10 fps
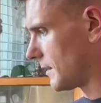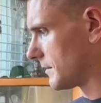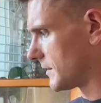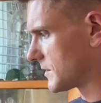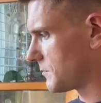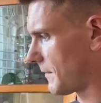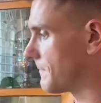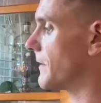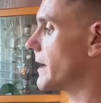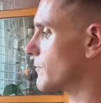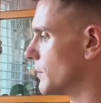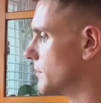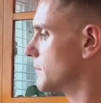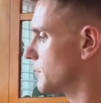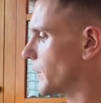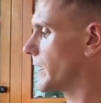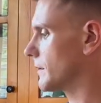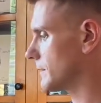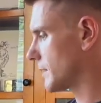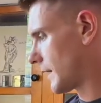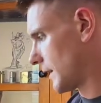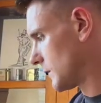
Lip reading: this is my favorite plant. It kind of